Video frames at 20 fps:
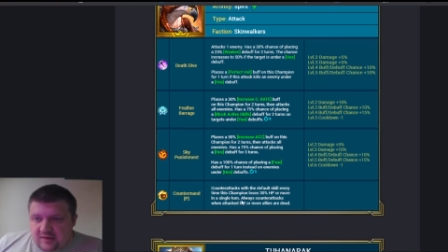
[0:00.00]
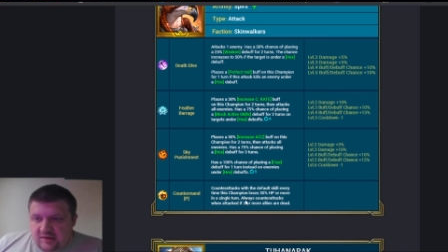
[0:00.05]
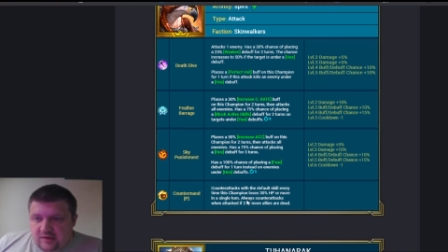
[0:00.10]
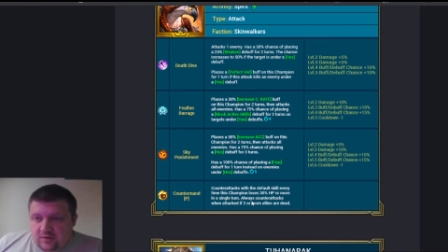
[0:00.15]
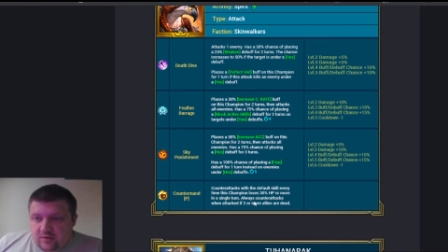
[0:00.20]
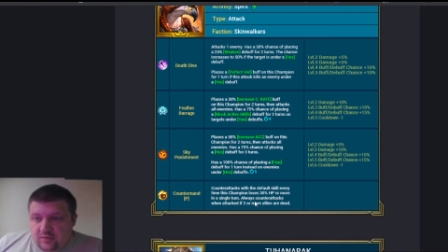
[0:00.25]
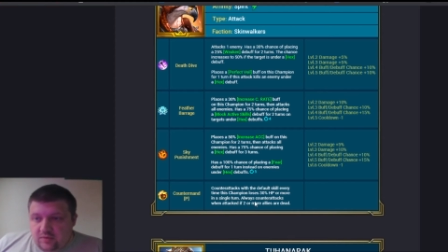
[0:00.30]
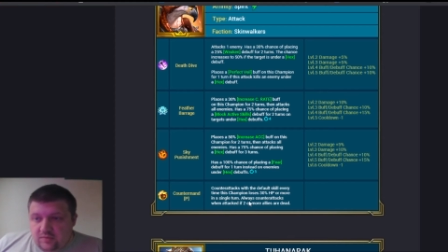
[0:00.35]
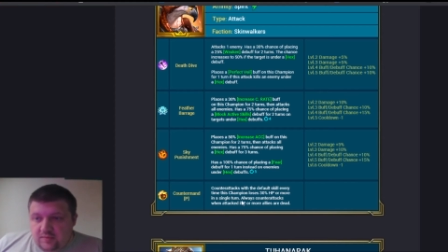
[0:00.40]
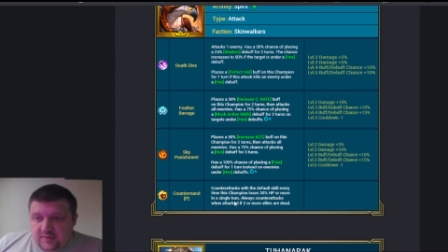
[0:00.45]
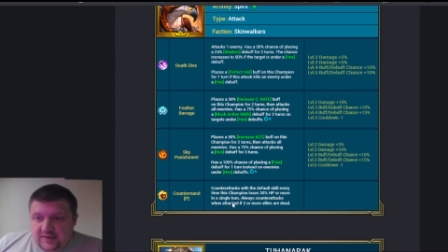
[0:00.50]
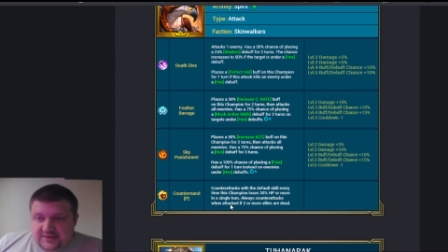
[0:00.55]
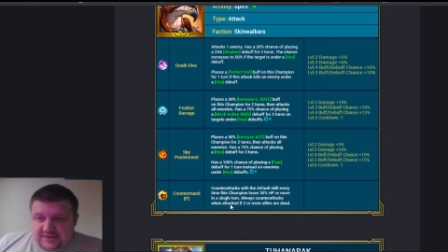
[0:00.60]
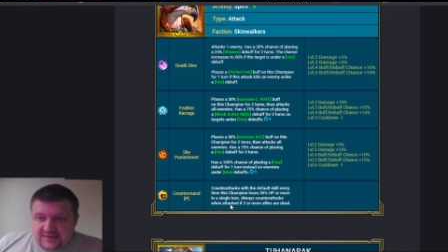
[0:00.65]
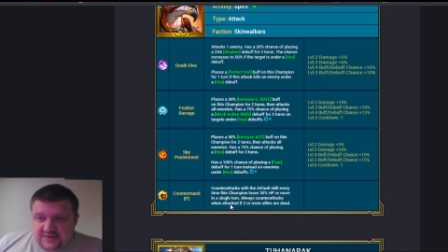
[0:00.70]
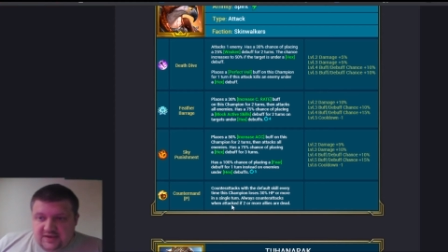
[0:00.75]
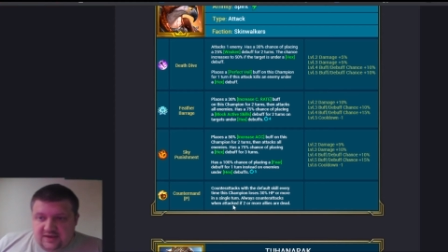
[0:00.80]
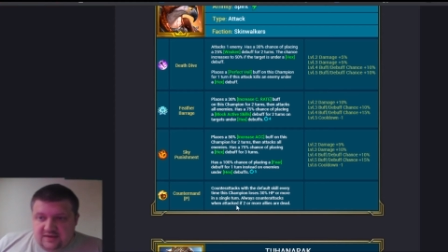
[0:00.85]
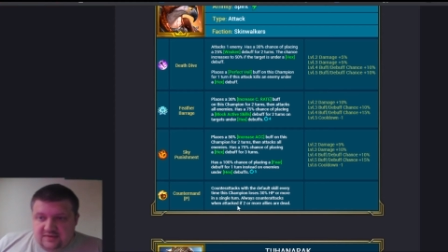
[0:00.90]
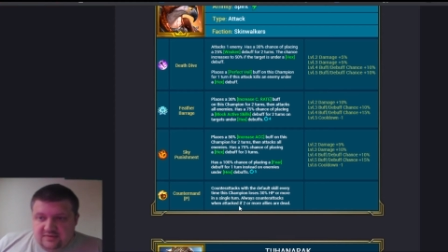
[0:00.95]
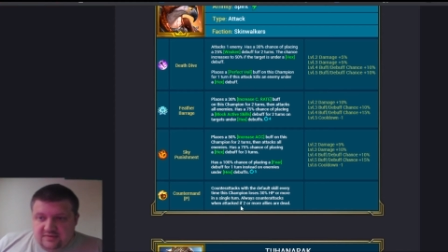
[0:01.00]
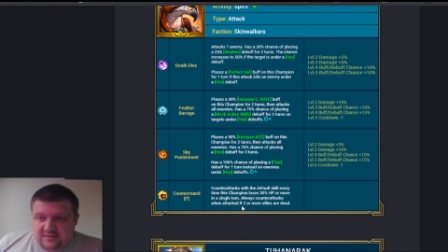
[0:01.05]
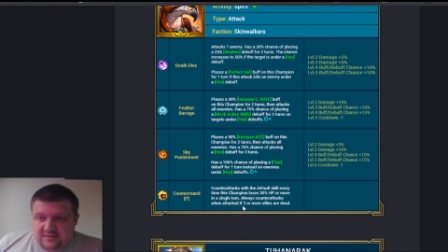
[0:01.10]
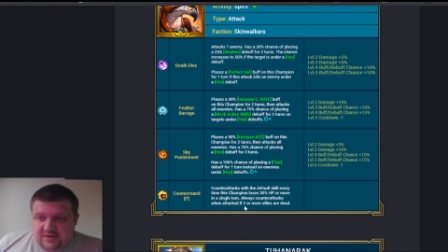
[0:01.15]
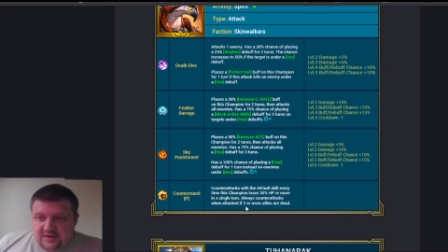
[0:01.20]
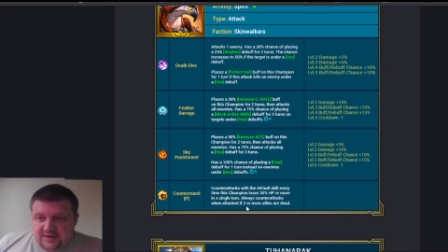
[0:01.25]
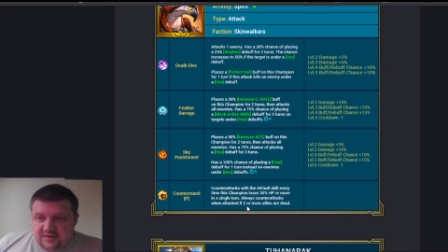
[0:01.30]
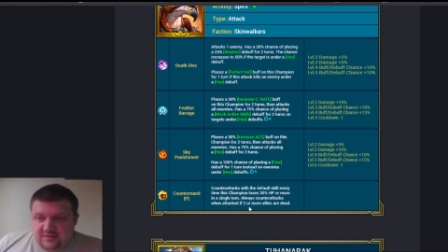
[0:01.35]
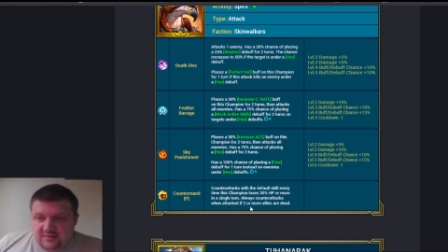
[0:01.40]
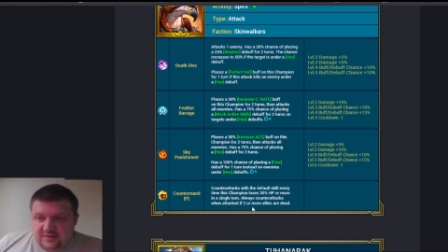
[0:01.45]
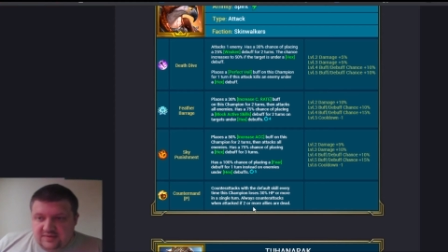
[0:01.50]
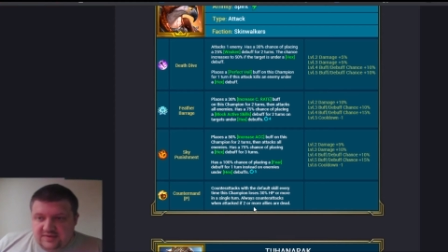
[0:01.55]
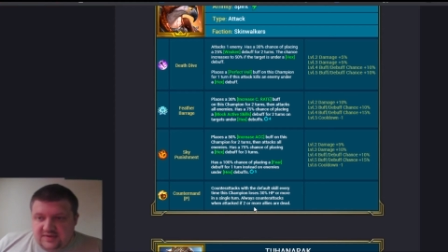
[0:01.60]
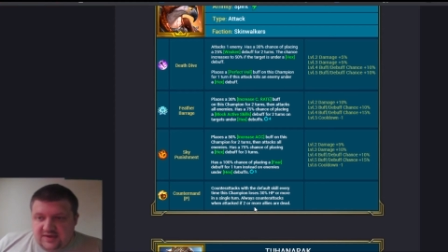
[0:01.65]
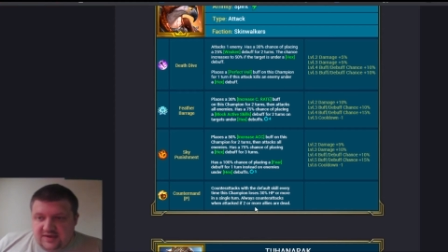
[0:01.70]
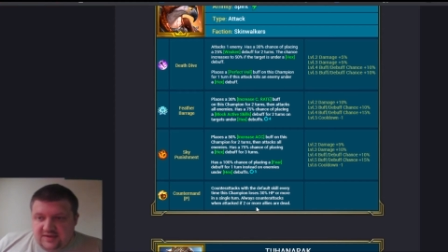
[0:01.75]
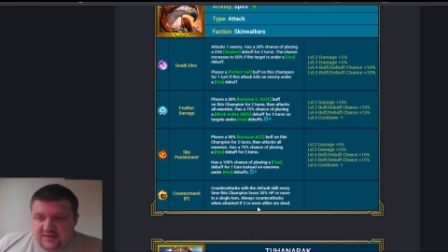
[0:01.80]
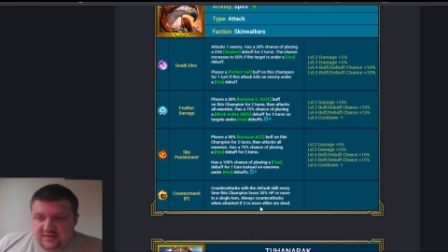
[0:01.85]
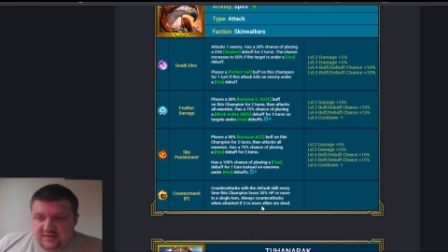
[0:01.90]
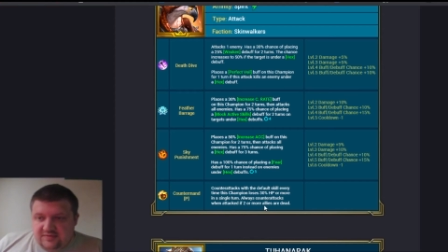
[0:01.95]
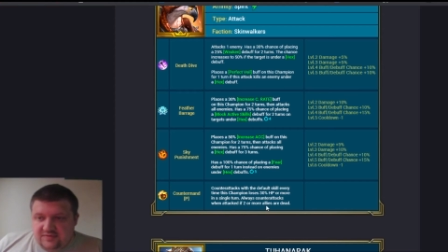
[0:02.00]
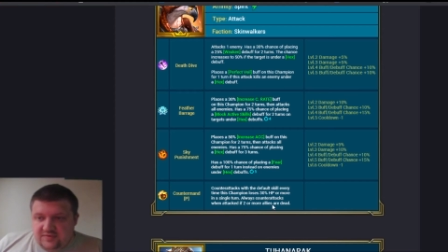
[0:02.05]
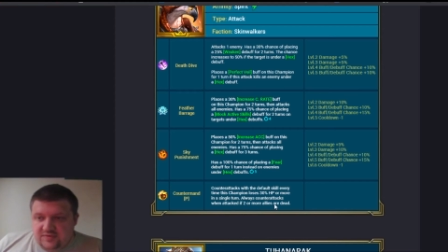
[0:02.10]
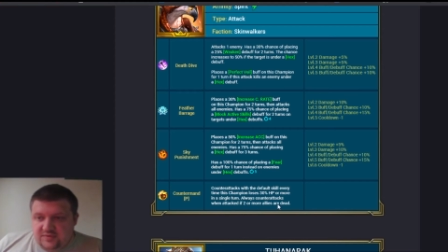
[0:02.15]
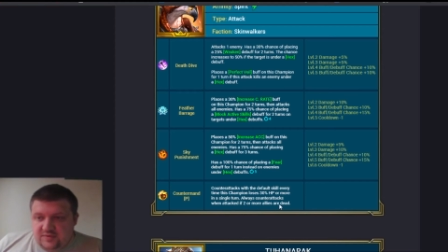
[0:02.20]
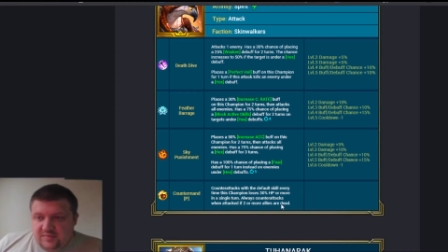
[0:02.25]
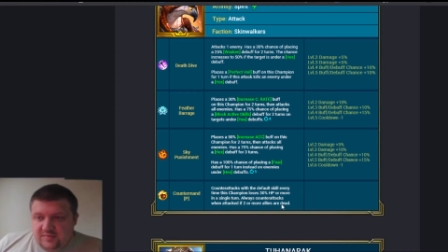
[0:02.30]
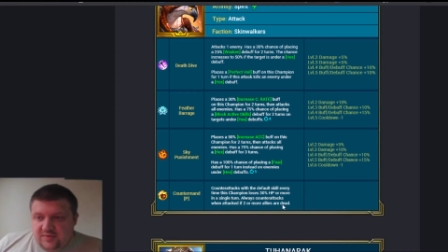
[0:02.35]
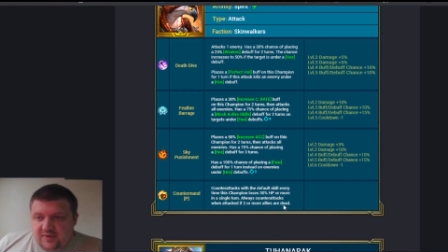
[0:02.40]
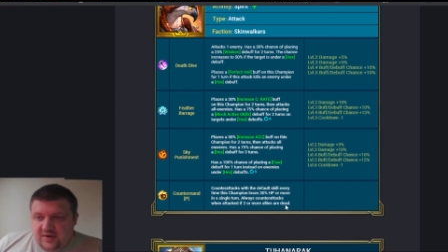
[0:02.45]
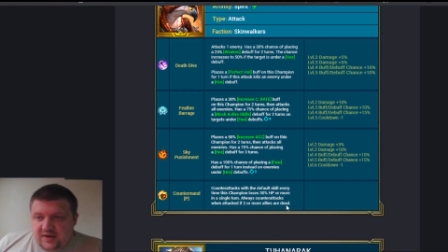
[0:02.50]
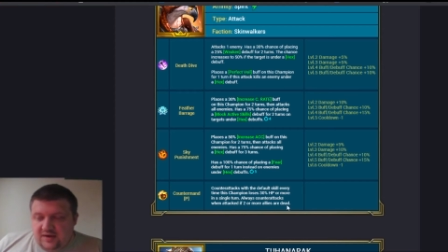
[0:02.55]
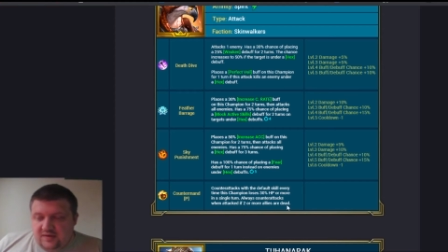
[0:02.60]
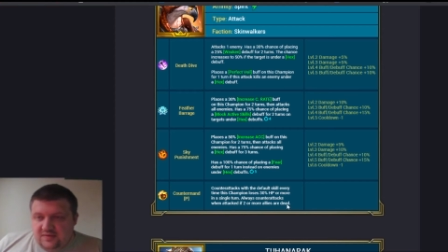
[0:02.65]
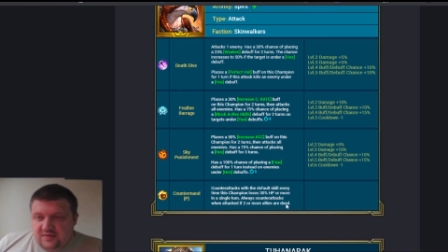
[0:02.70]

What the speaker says: Always counter attacks when attacked if 2 or more allies